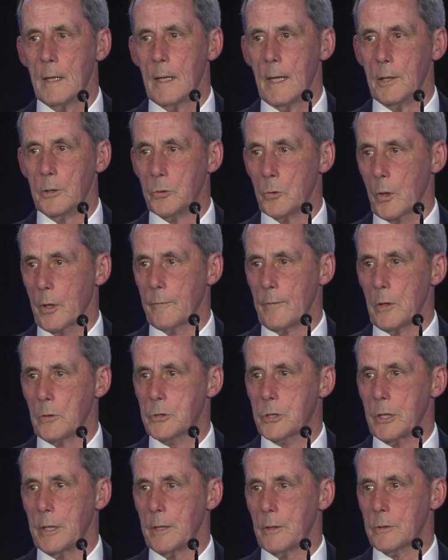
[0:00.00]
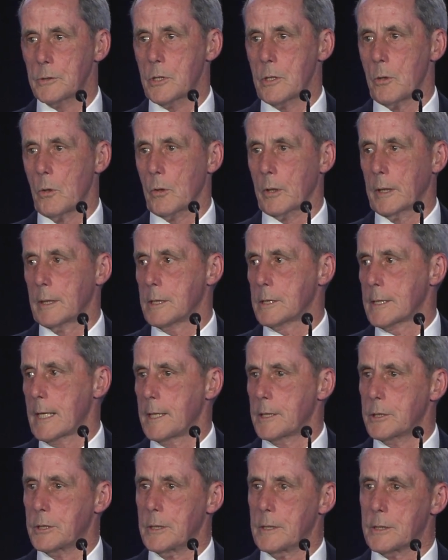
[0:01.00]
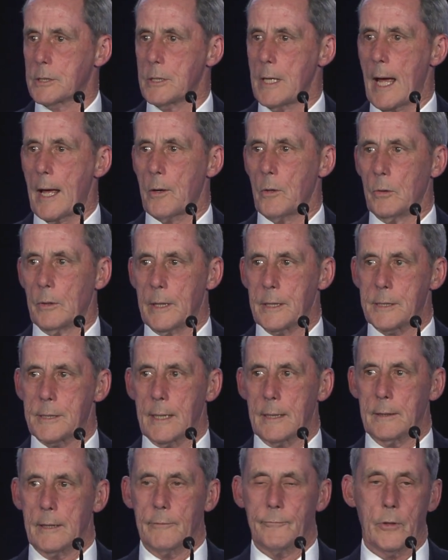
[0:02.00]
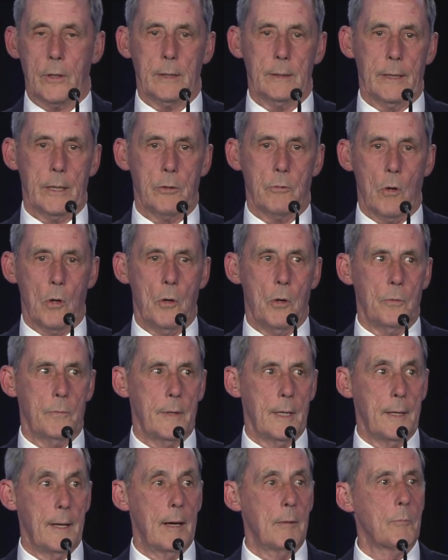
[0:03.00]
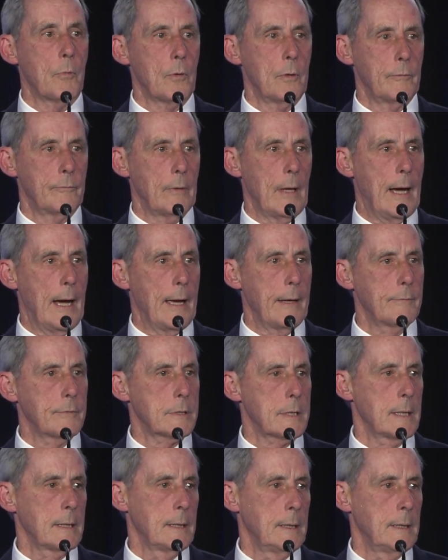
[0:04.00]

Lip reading: And during those years, the organization's not only significantly grown the number of lives